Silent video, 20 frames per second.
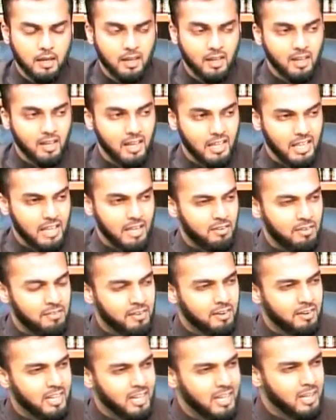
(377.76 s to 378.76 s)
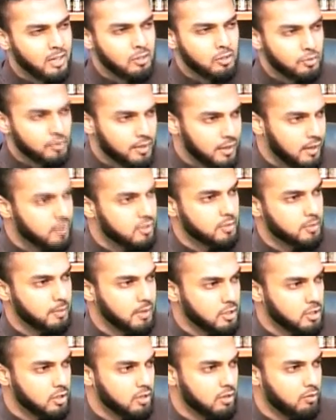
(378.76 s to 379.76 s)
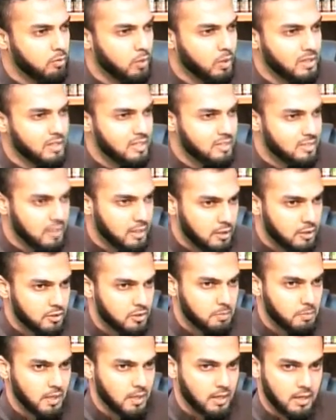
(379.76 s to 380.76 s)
they have a very ignorant explanation of what these letters mean.